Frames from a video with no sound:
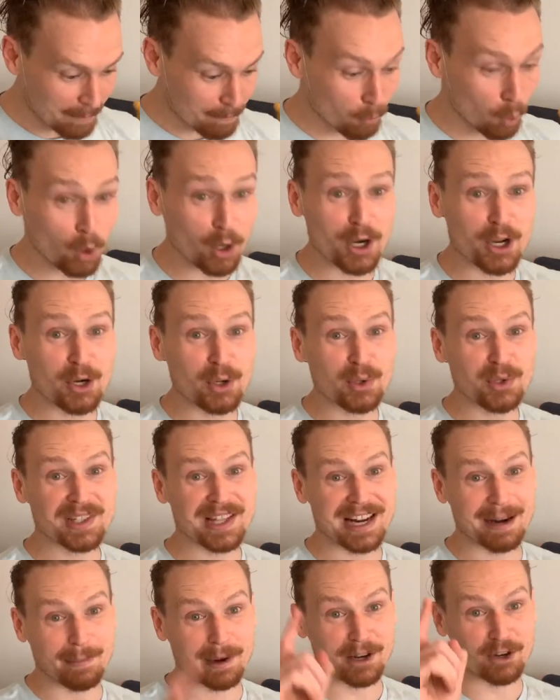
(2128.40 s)
more news,
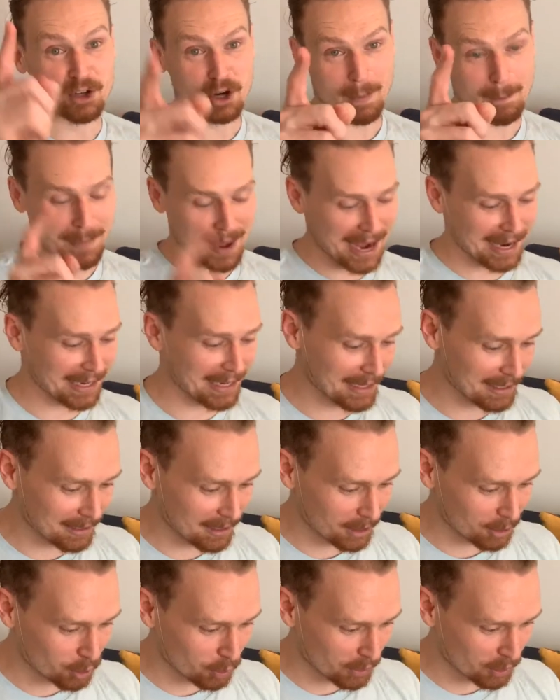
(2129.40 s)
then I'm gonna jump back
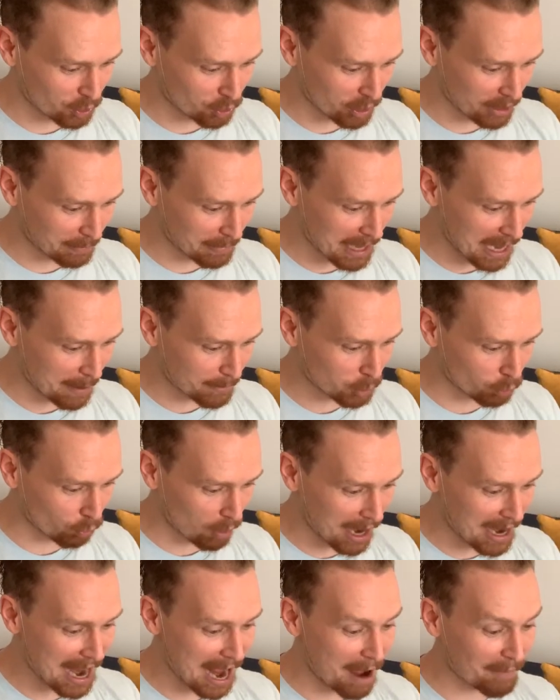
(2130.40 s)
into the Streamlabs
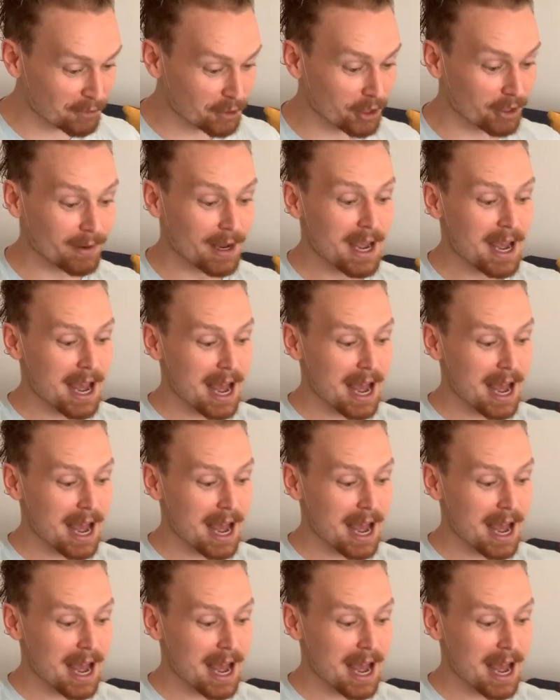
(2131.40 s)
right after.